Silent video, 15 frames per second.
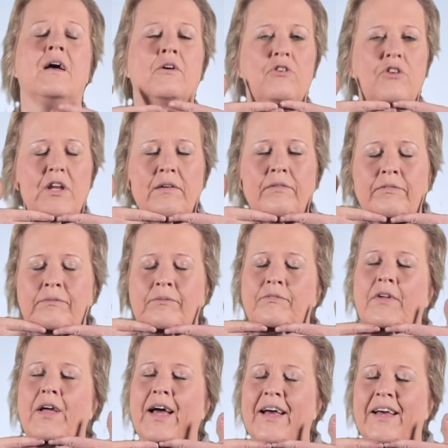under your
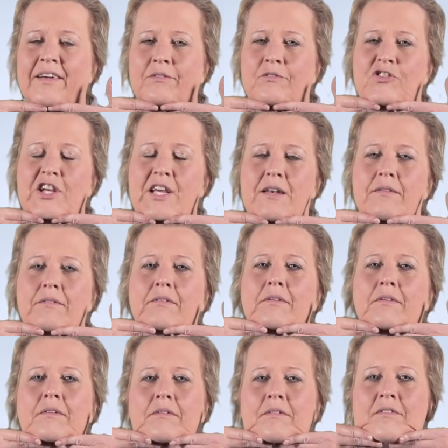uh, chin
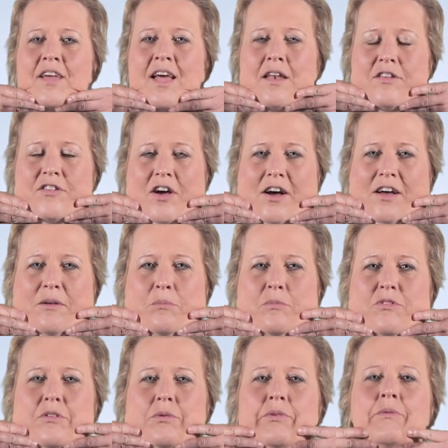ten
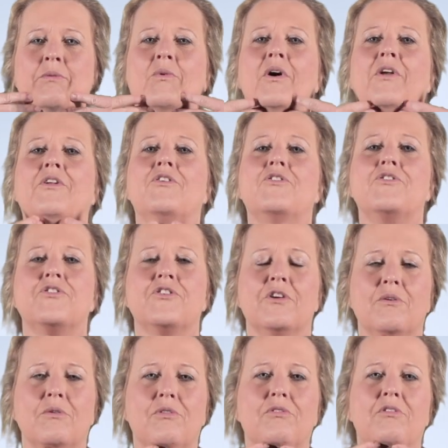times, one,
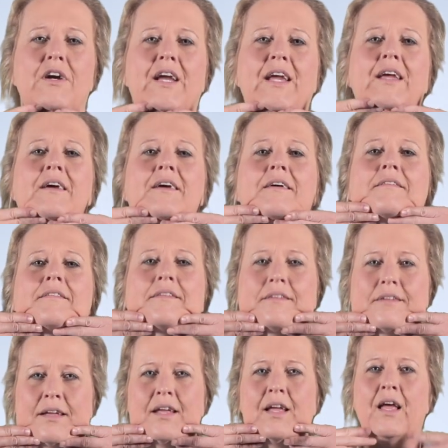two, three,
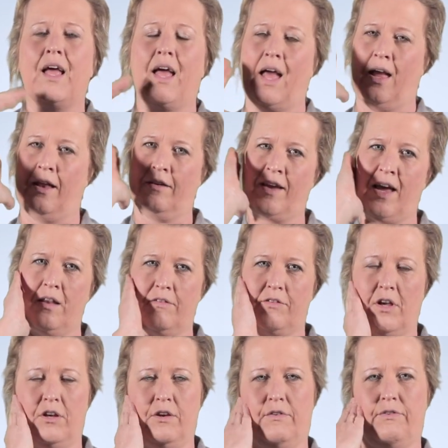down the
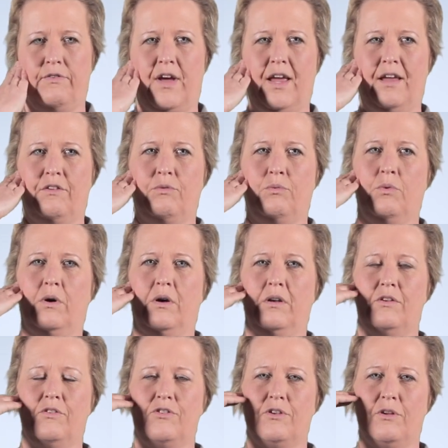side of your face,
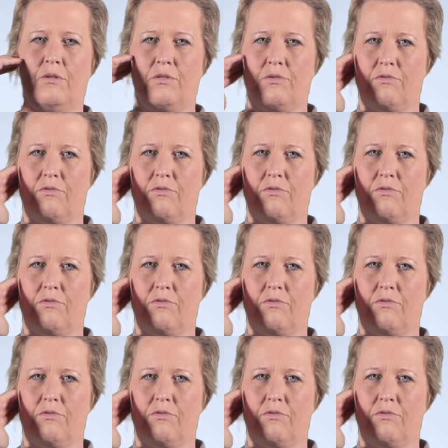one, two,